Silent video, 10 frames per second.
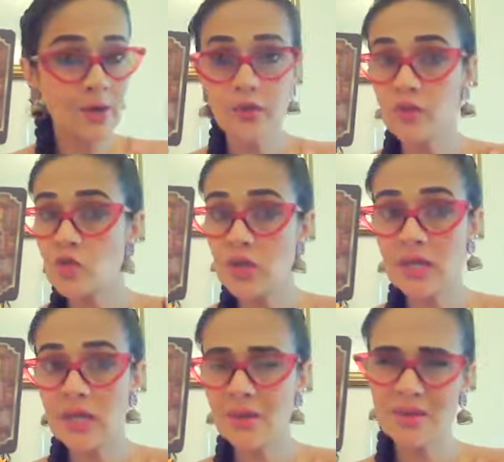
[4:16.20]
I don't know if you're
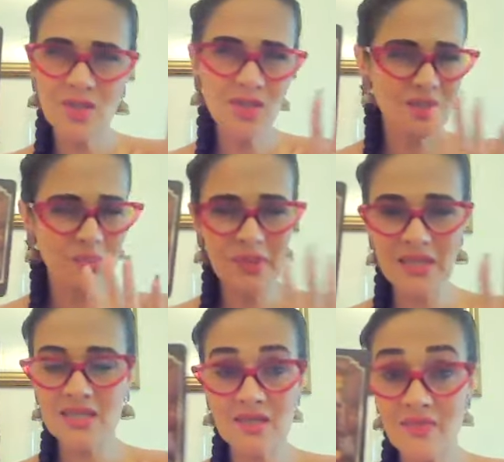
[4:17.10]
drinking. Just
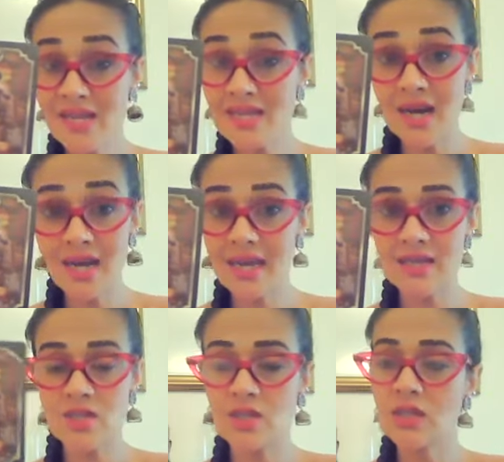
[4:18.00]
please, it's very dark
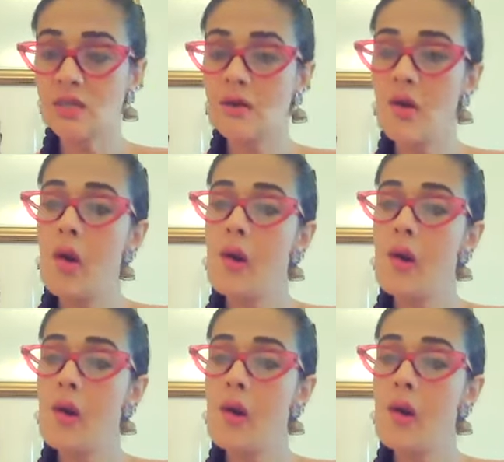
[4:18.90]
energy.